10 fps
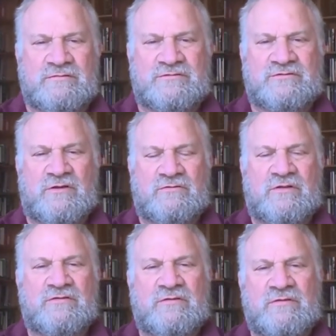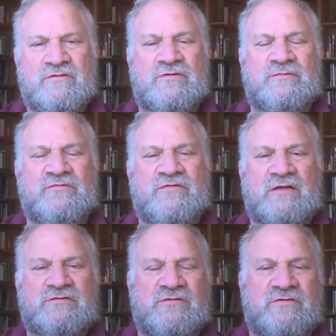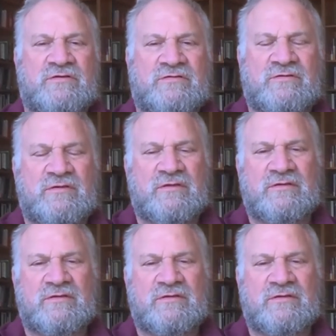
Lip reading: showed us stream of consciousness